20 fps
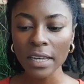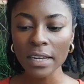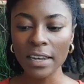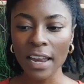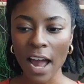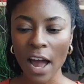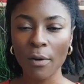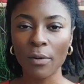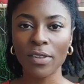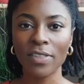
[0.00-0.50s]

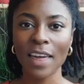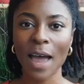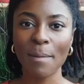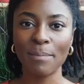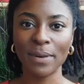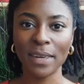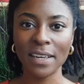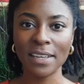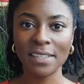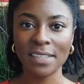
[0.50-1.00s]
Now, with that
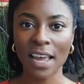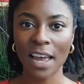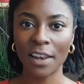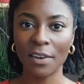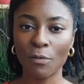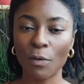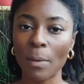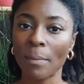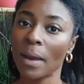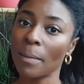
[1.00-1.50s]
being said,
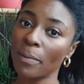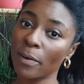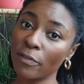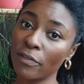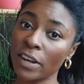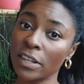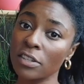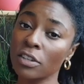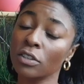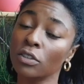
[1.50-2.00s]
what my
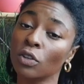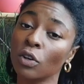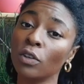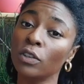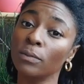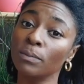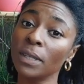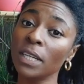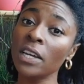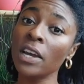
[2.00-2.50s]
professor told
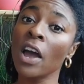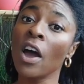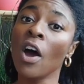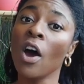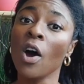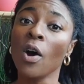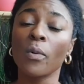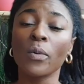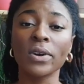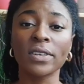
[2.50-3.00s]
me
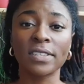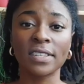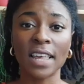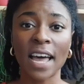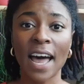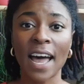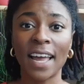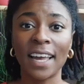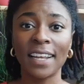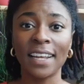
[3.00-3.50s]
was
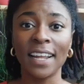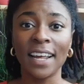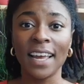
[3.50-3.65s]
that